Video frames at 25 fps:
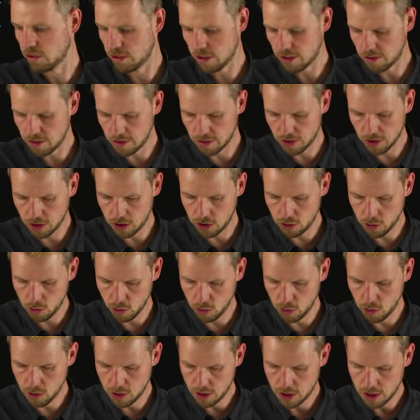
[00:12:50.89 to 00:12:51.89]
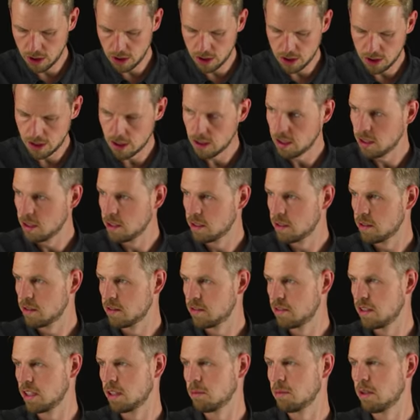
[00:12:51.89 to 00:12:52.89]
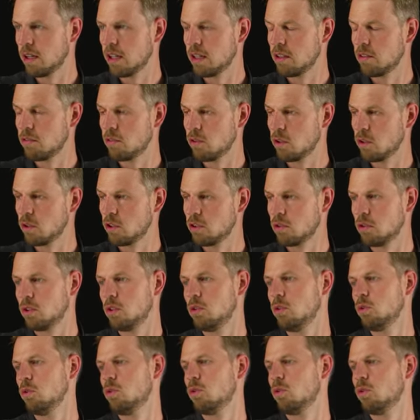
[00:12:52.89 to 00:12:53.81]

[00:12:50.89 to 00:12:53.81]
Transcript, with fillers: This is Q sigma inverse U